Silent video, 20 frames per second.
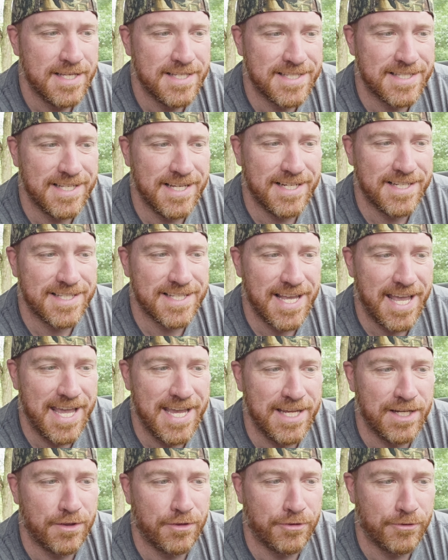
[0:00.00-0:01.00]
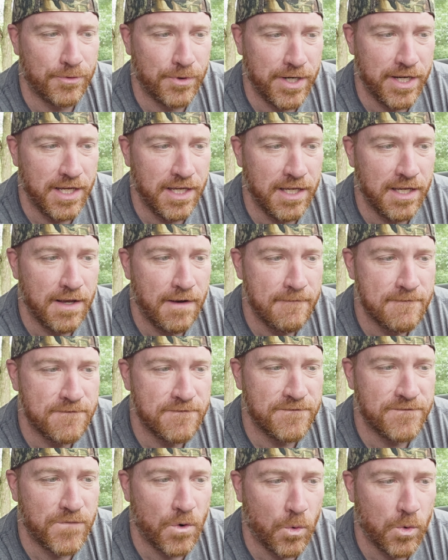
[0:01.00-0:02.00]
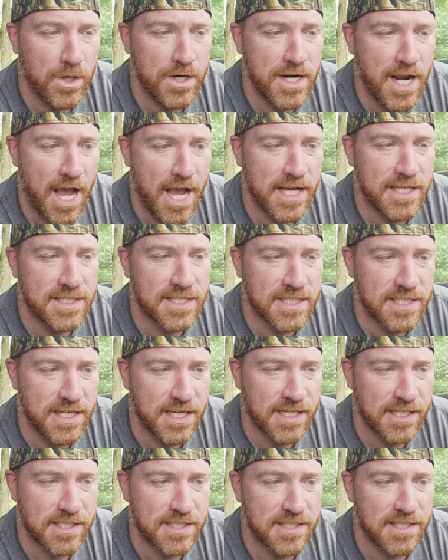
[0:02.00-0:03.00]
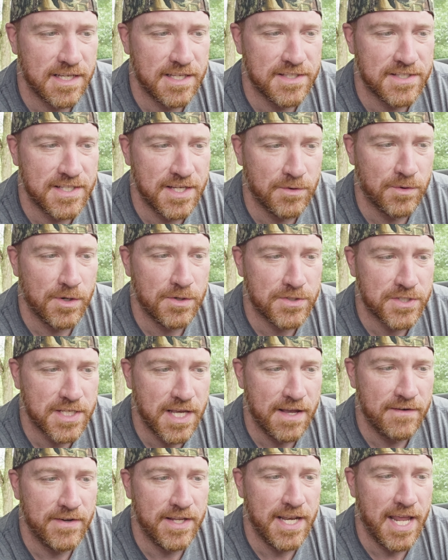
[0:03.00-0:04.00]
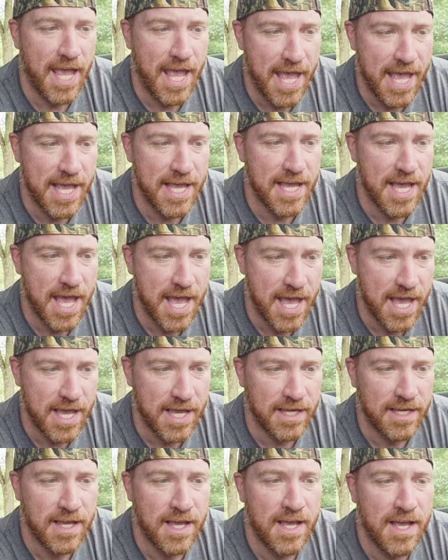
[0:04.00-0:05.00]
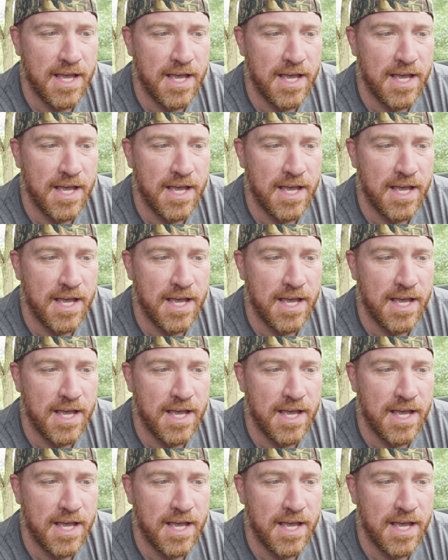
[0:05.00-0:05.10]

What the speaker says: 683-496-07AA.